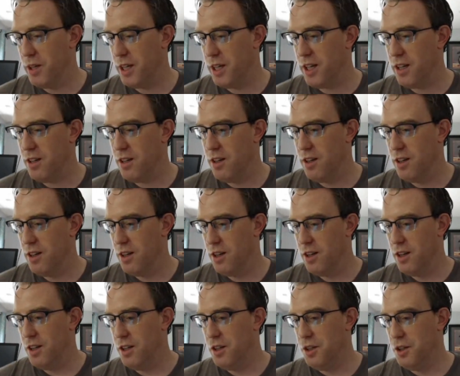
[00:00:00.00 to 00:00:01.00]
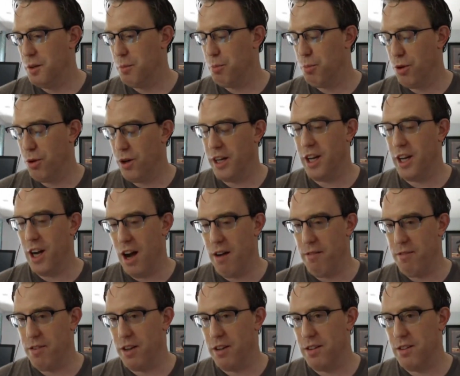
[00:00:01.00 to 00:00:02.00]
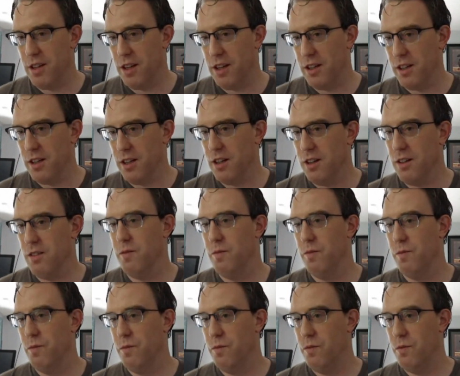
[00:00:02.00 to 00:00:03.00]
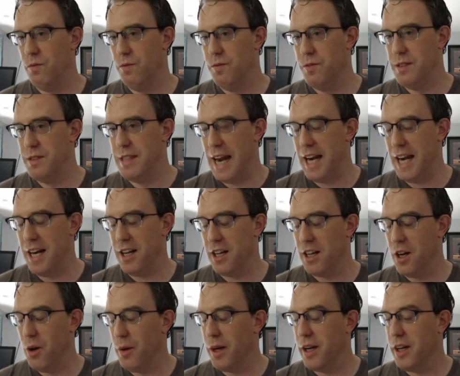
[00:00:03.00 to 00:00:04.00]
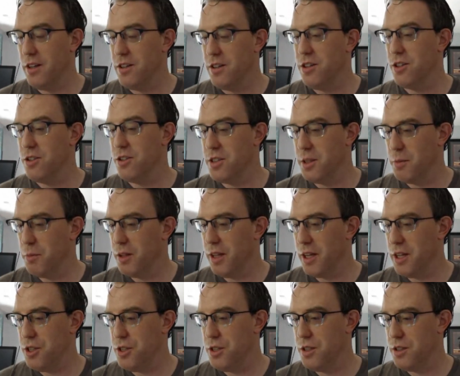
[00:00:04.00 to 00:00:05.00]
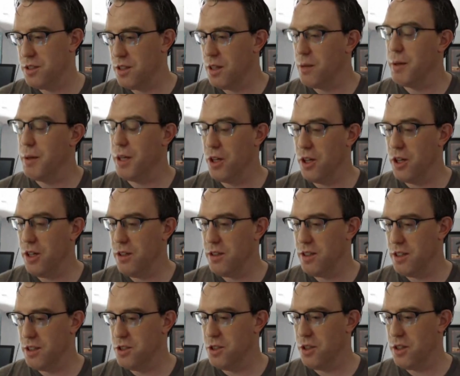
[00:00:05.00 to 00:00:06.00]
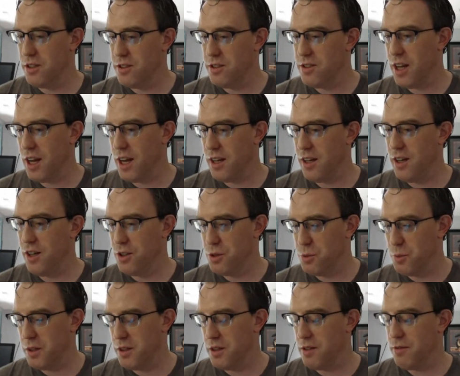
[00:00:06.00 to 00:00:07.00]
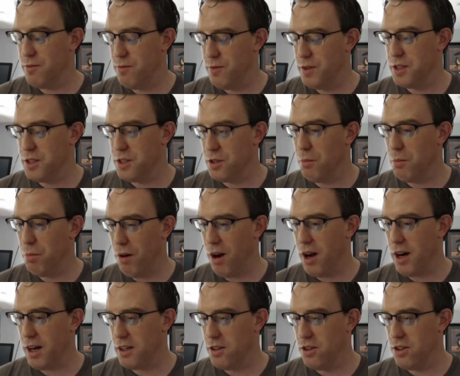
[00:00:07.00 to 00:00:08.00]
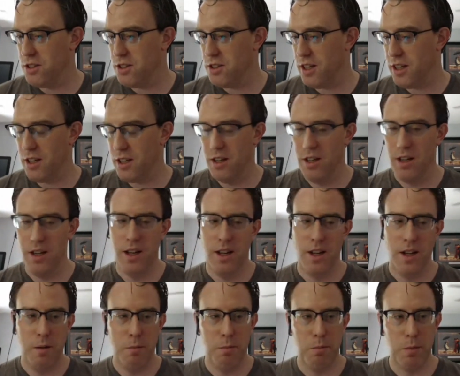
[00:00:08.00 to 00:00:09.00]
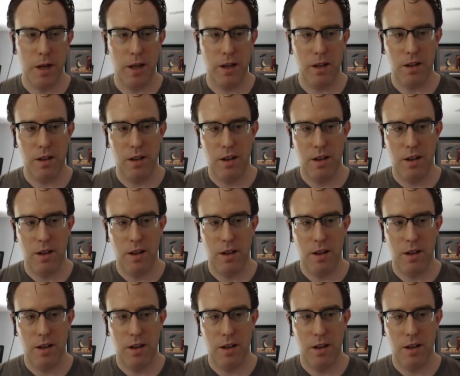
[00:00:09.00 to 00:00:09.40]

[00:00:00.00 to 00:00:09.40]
it, you're pretty confident that your data going into your simulation is going to be good, because you can say, here's what the physical product looks like. But